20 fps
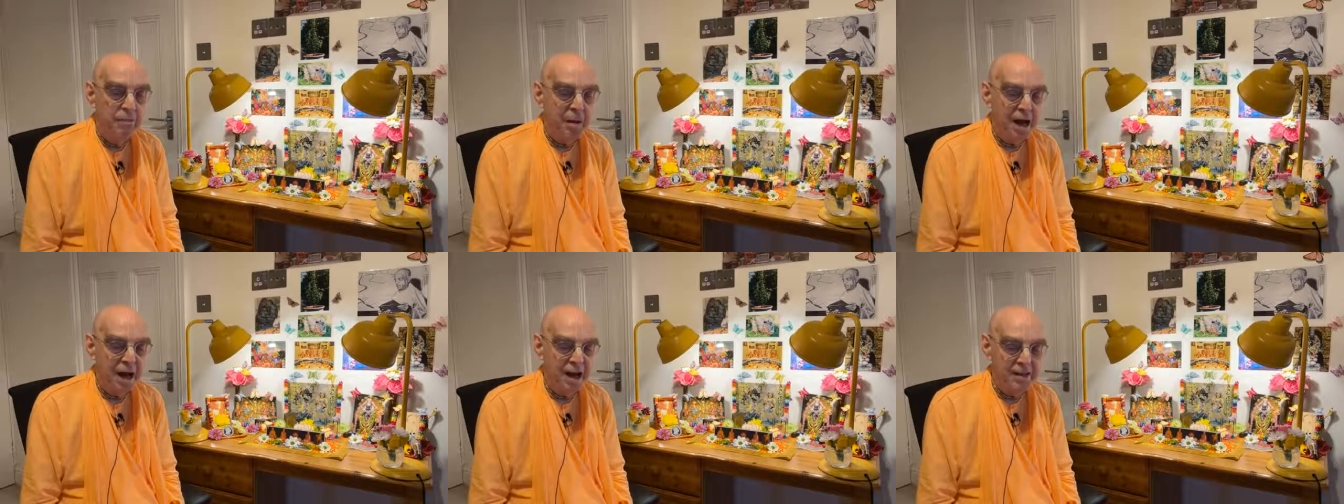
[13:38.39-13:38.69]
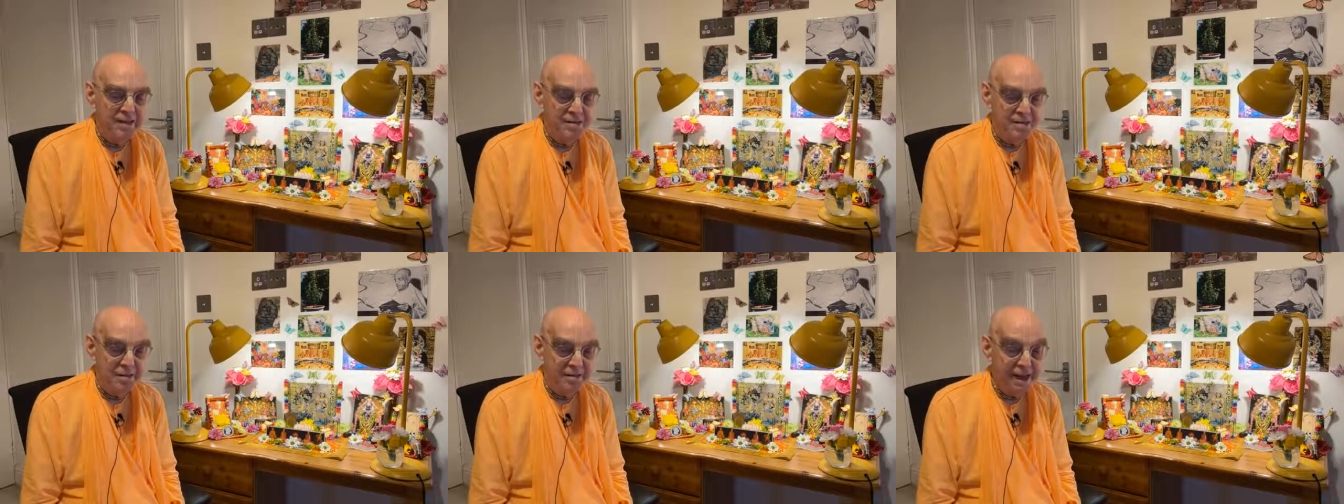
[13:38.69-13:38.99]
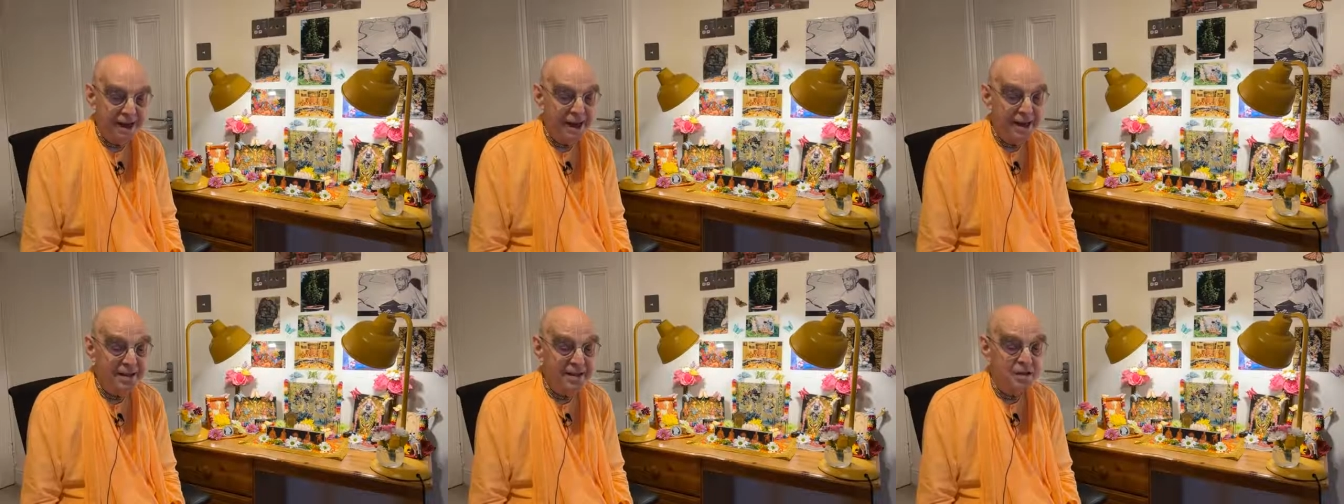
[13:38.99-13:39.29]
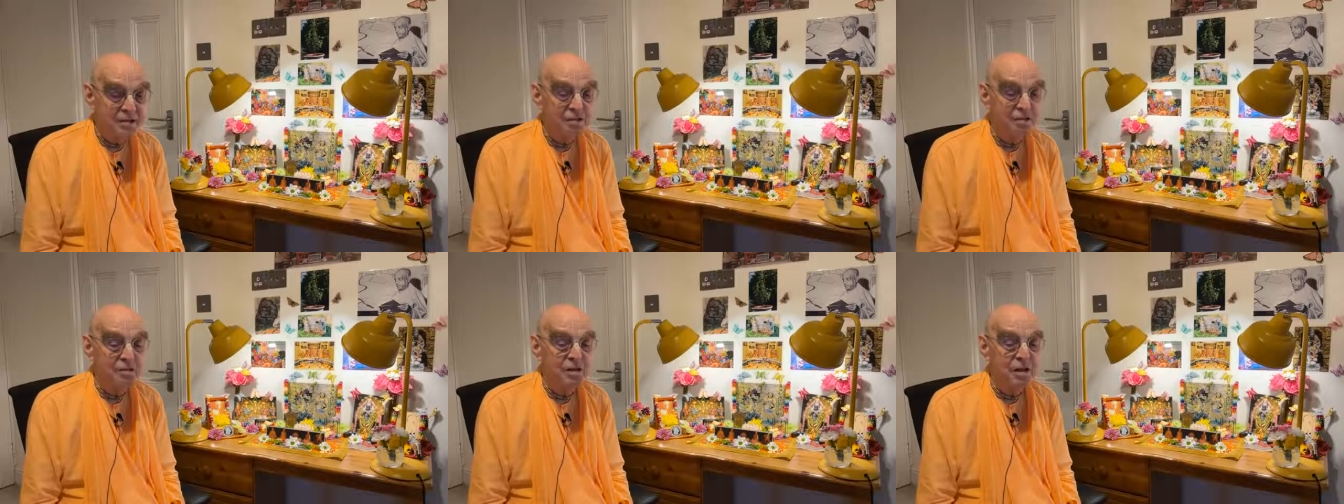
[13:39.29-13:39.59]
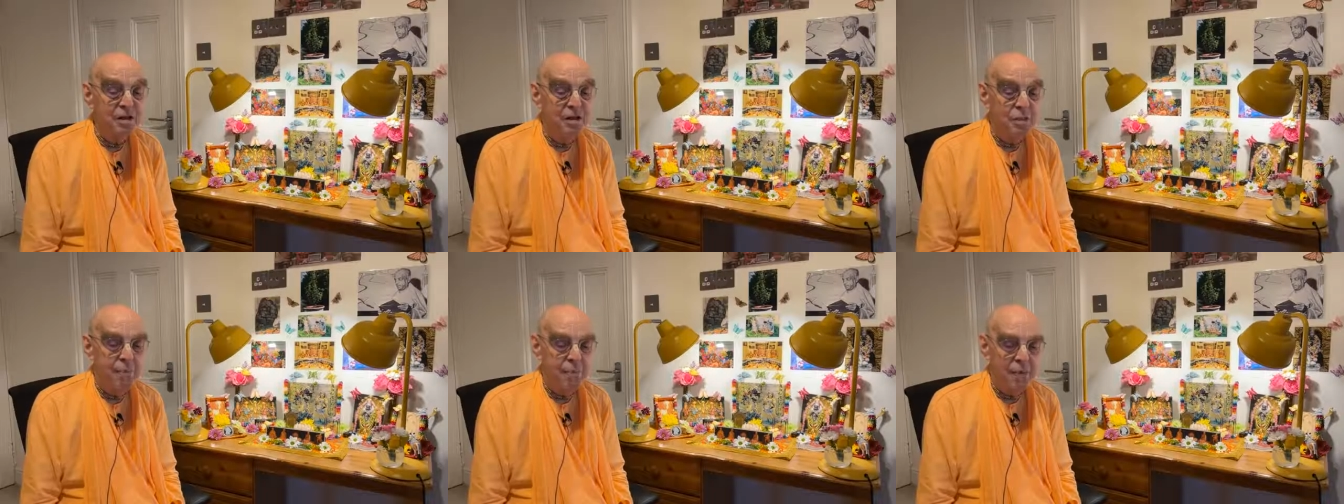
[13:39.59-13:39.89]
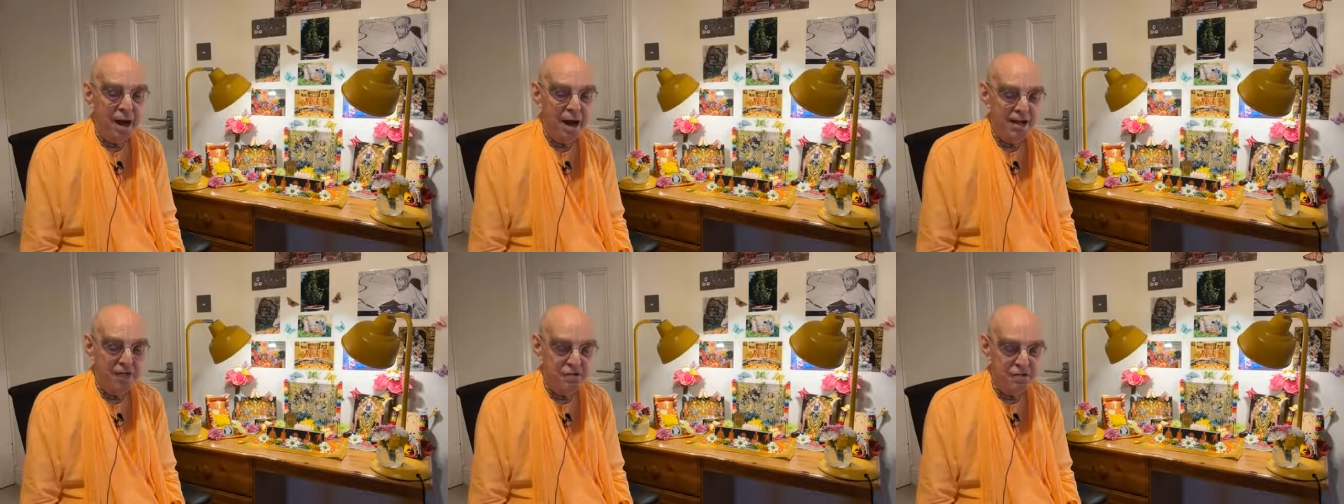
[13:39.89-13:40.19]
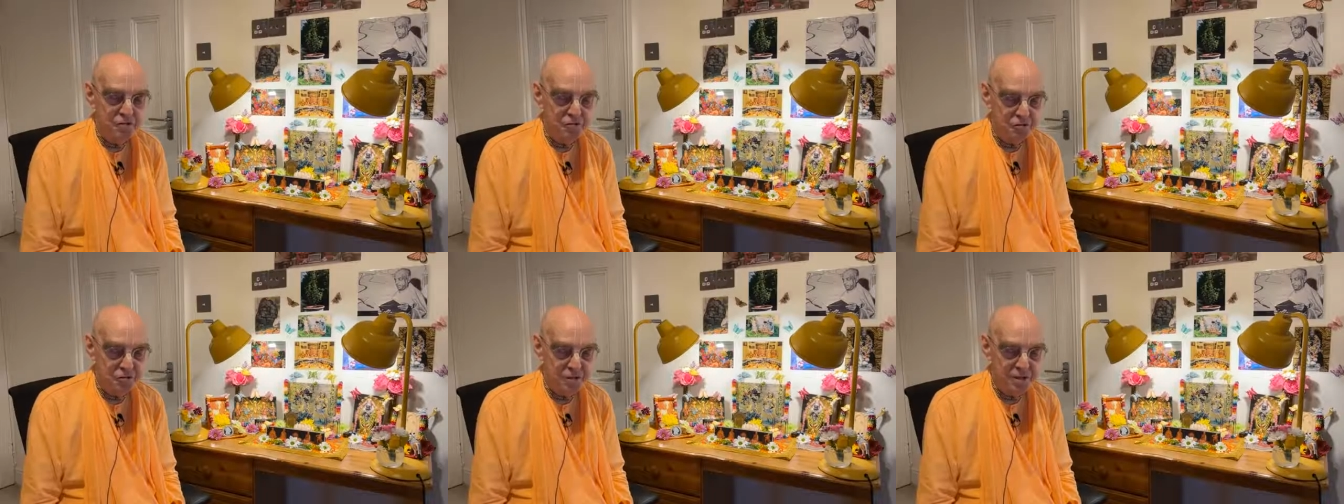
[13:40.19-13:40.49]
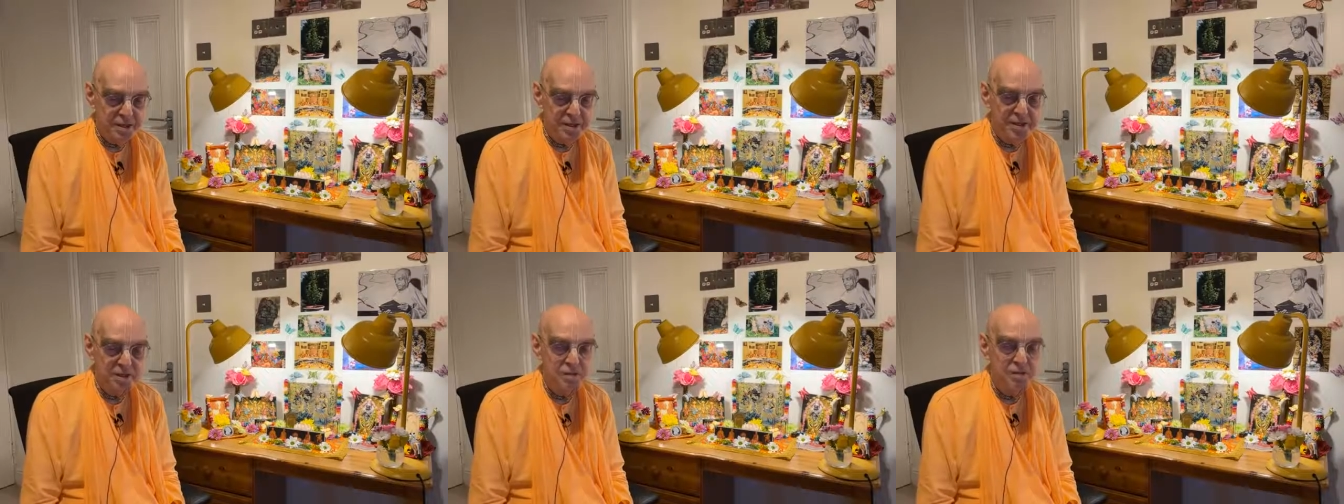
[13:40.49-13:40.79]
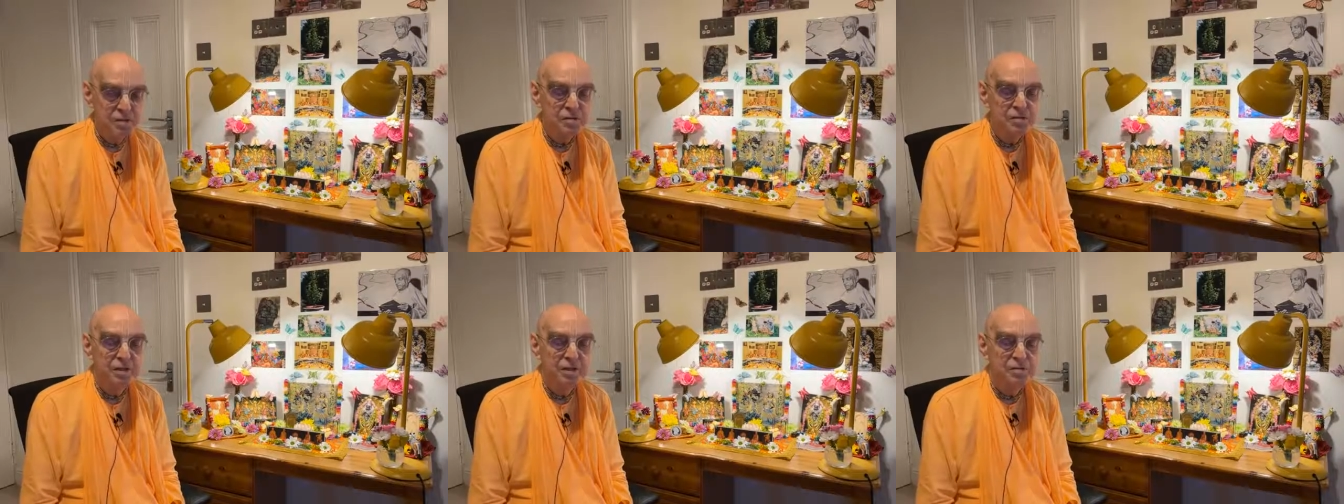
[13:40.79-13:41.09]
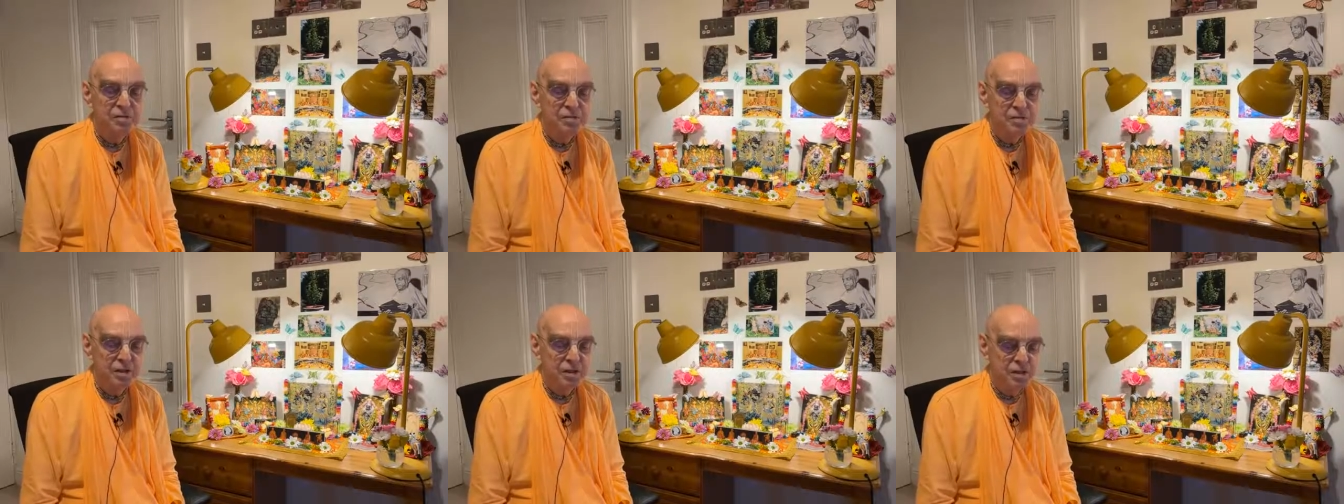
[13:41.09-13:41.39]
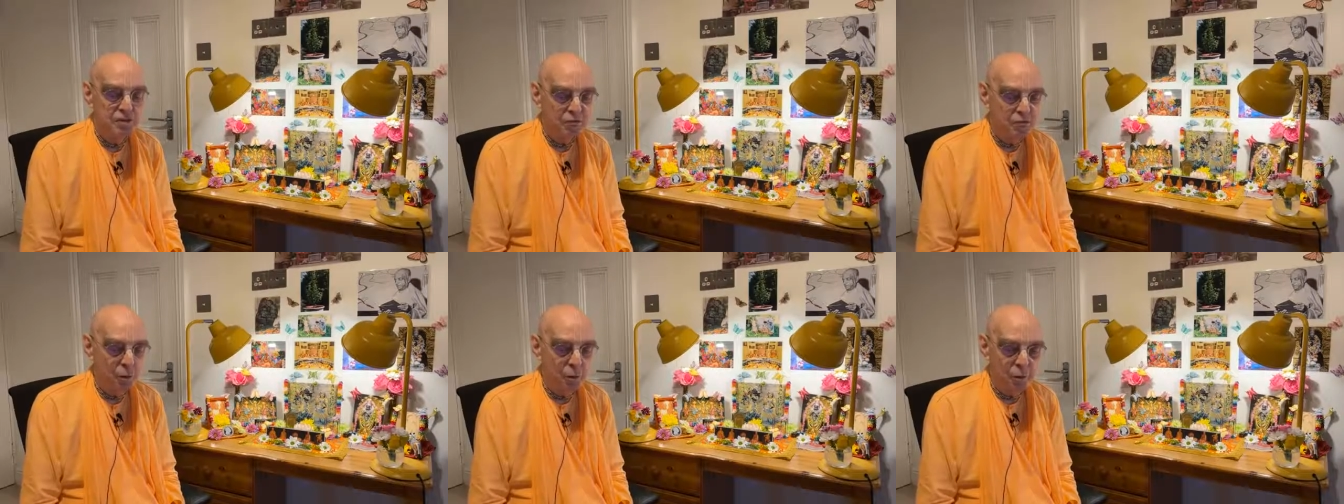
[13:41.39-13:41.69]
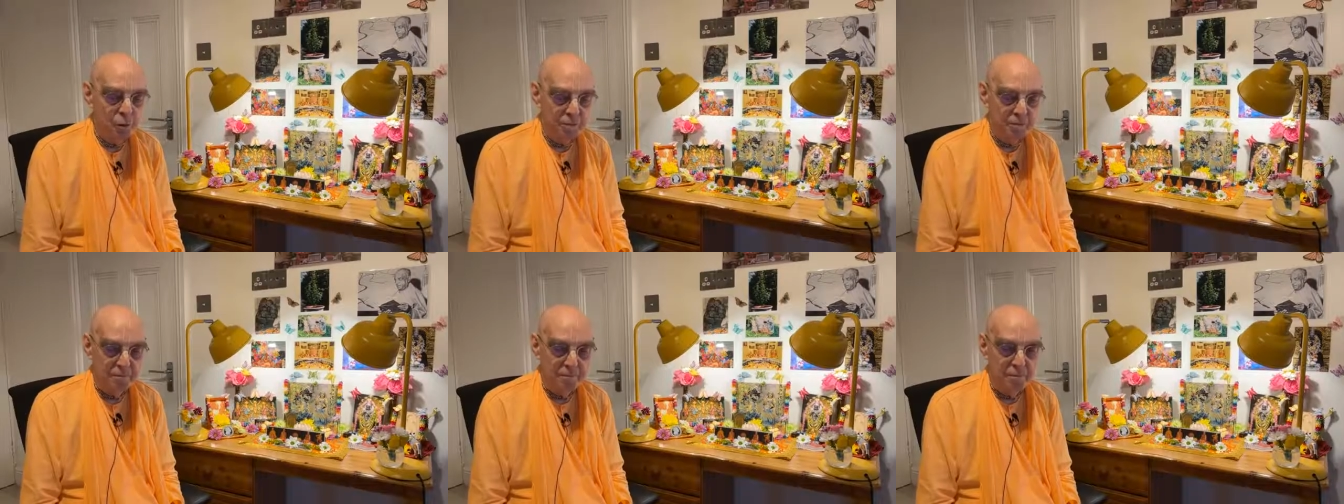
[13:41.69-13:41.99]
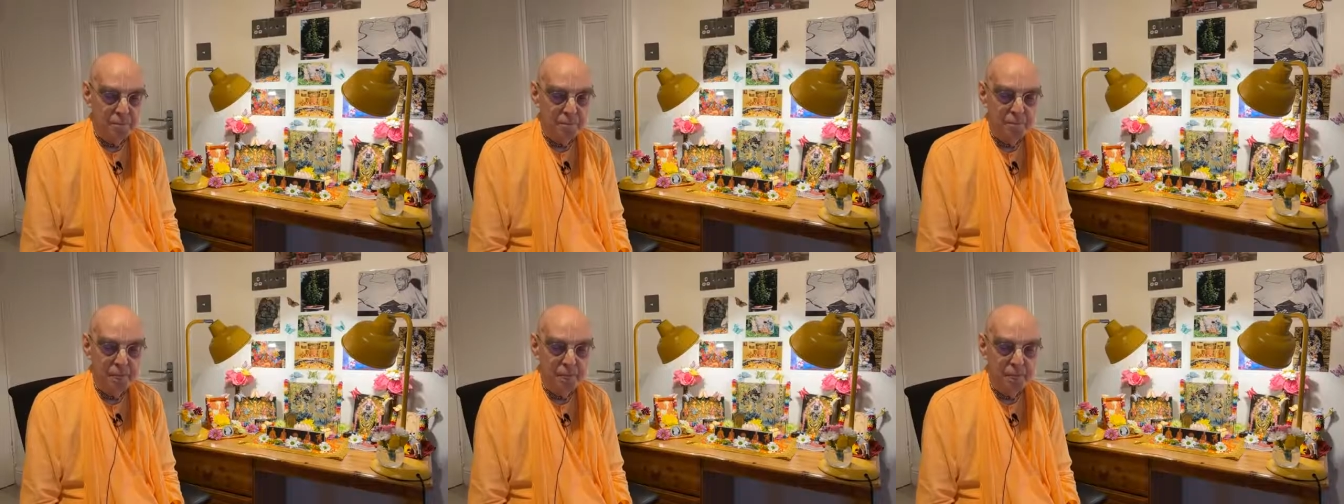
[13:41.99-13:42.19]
pious lands, pious trees, and so on.